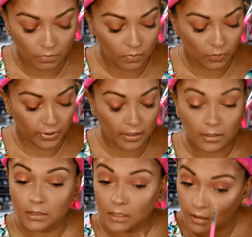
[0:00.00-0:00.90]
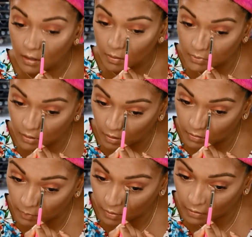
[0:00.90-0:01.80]
Bring it on the
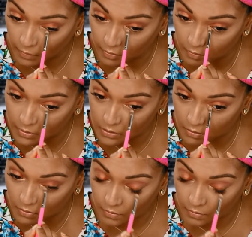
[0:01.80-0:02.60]
bottom a little bit too.